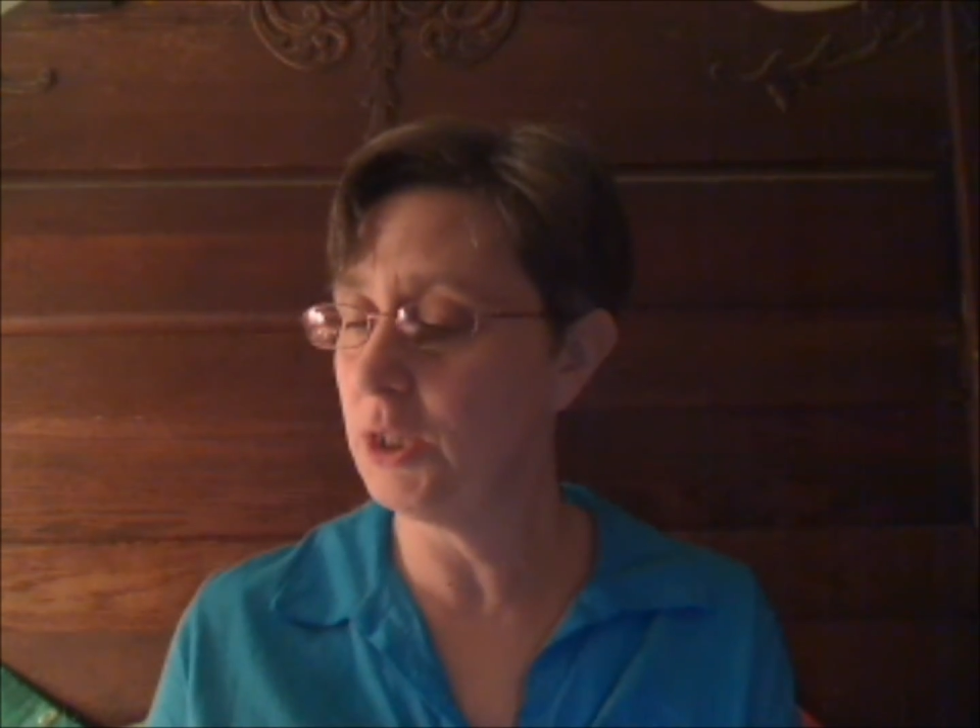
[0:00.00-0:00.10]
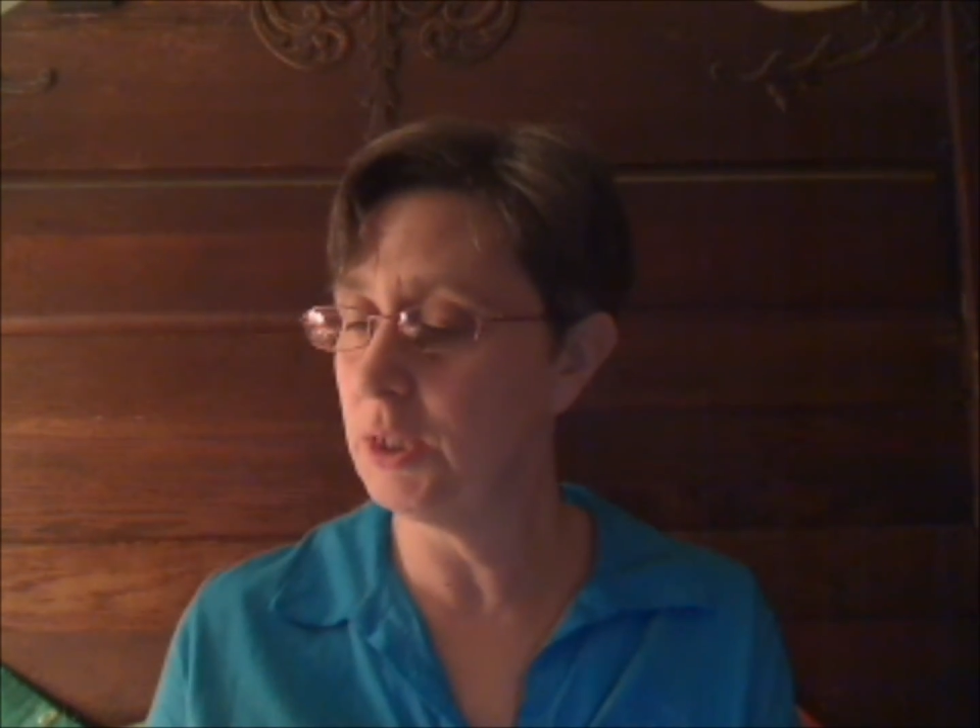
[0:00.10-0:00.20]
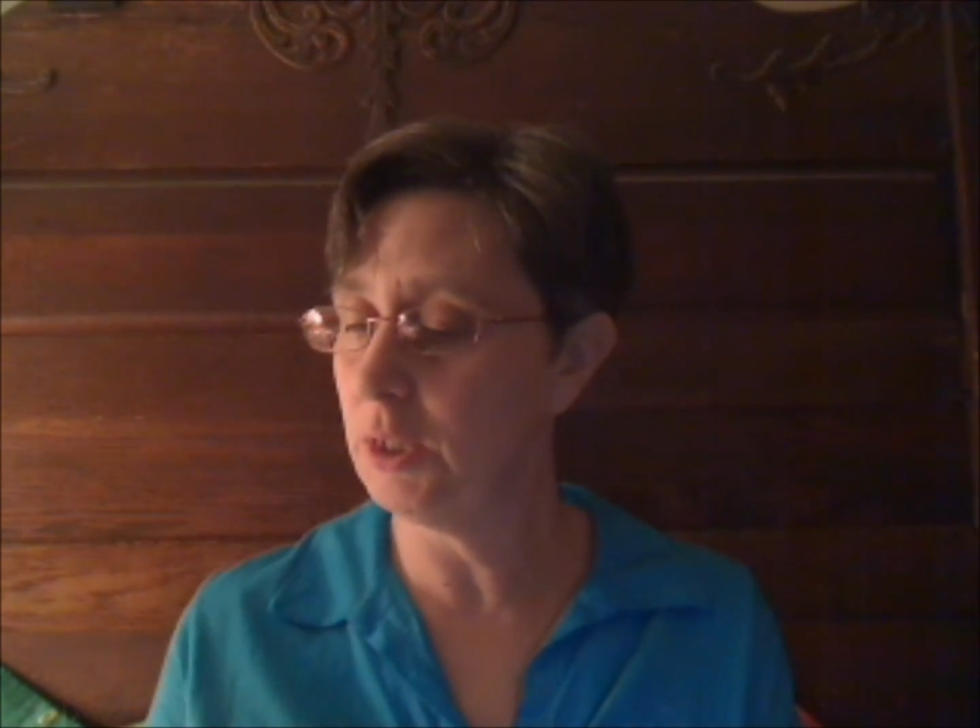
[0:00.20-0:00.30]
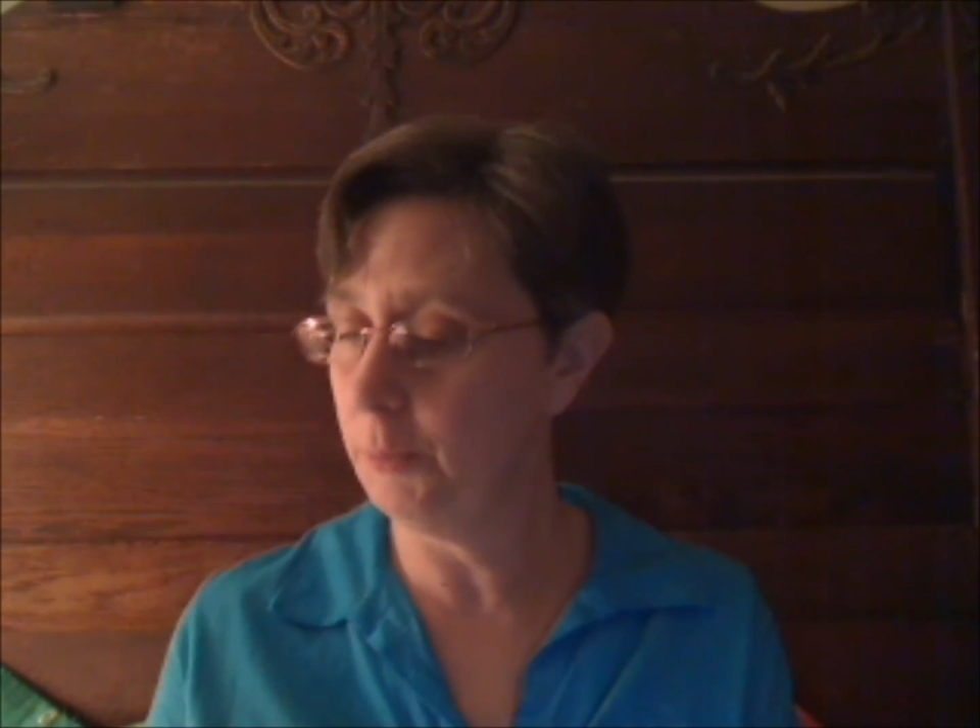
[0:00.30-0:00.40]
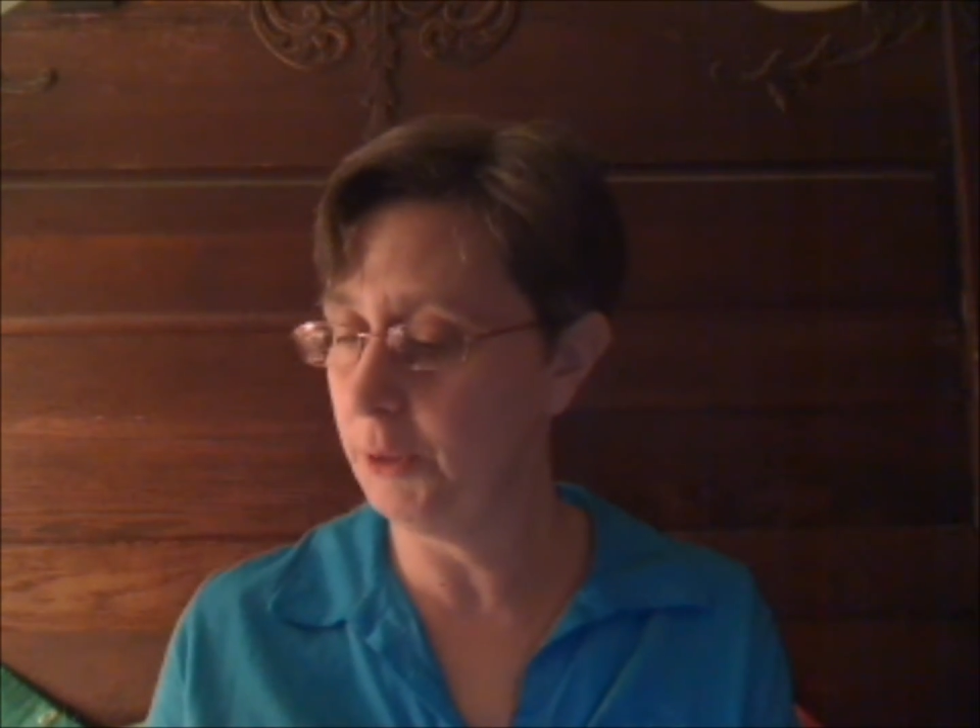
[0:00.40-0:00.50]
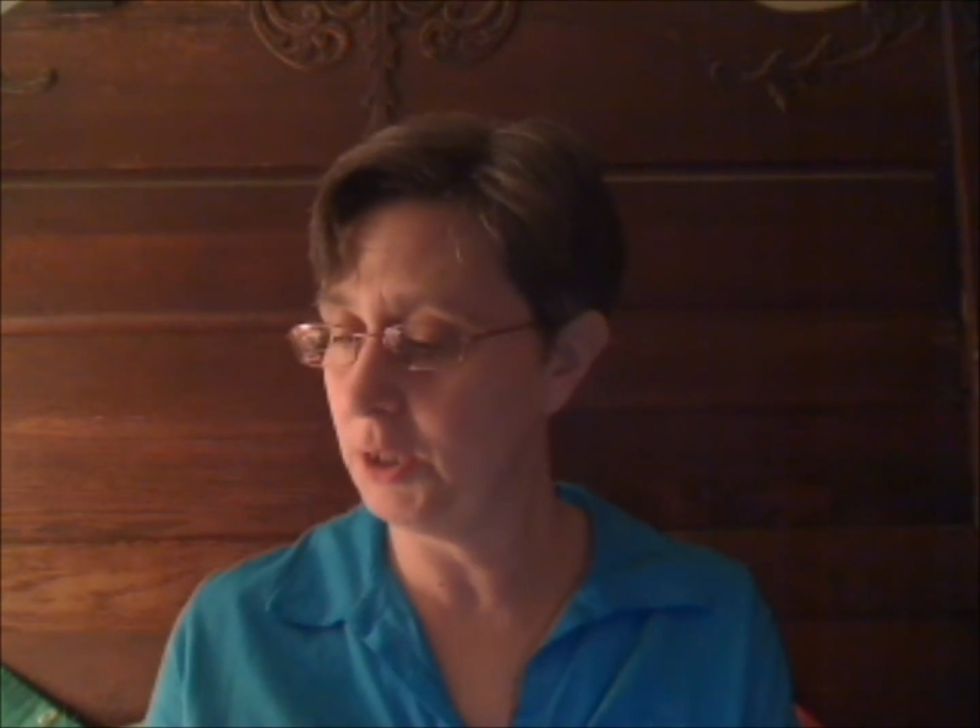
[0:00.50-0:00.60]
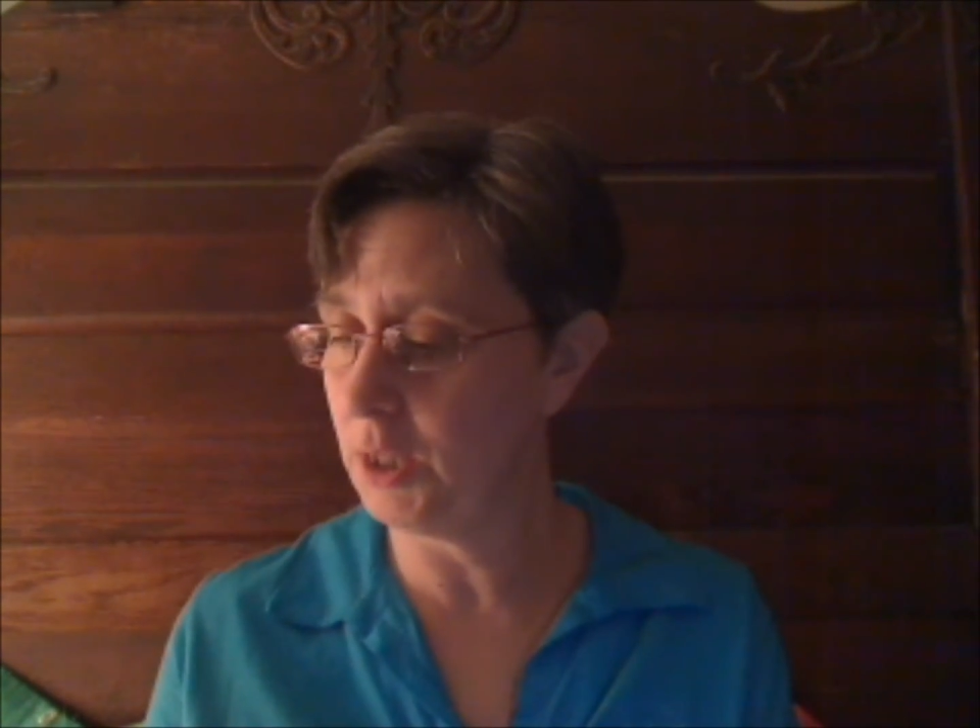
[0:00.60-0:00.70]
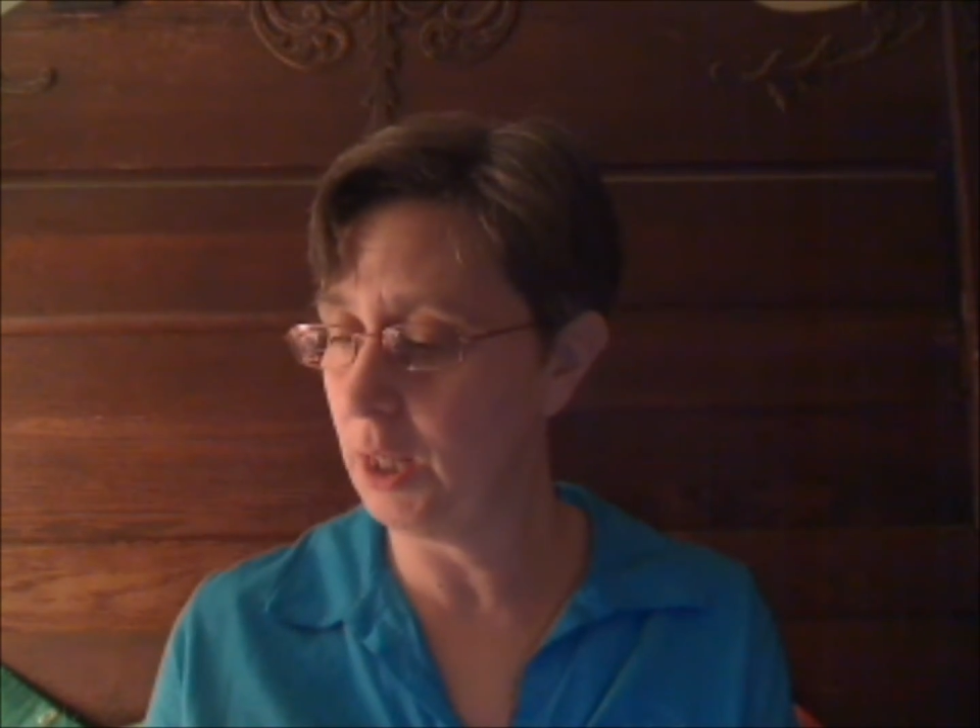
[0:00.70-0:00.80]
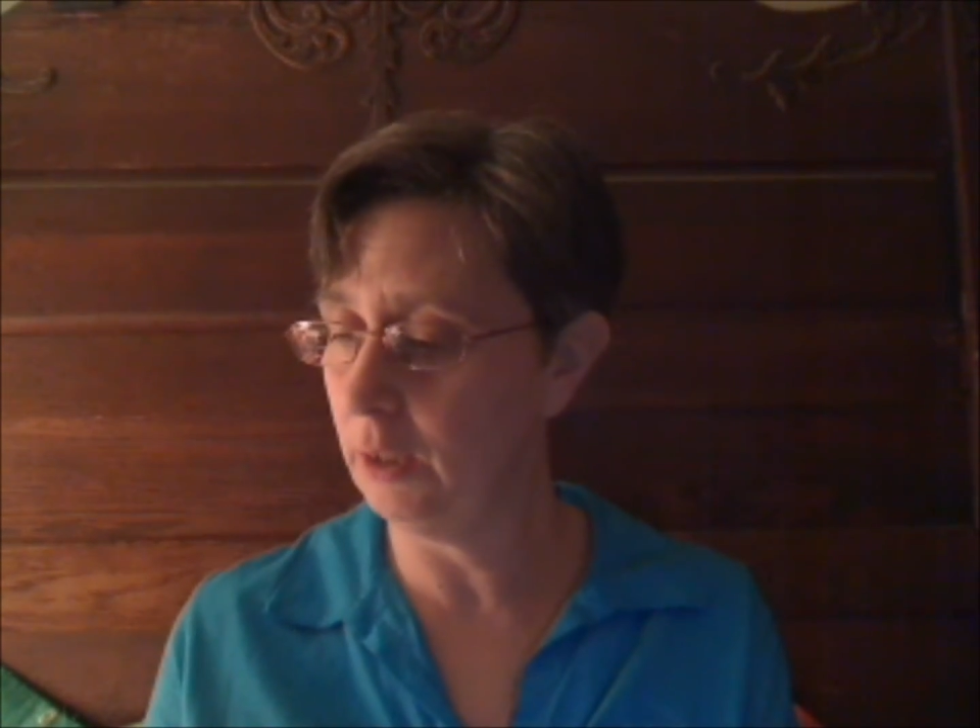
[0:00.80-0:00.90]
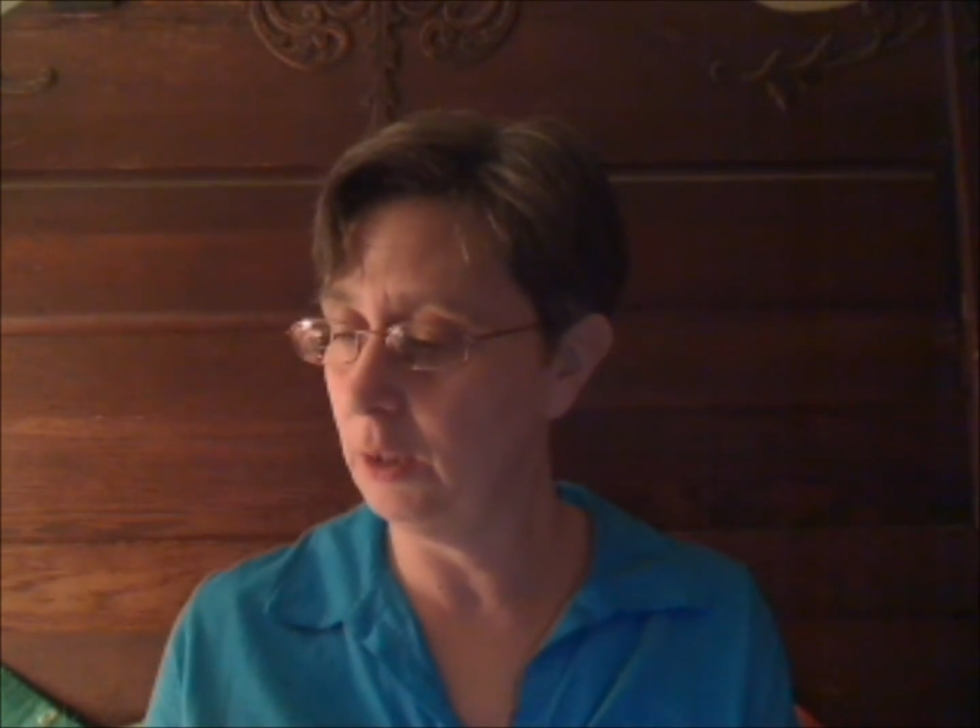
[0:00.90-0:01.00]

detail about the taiga,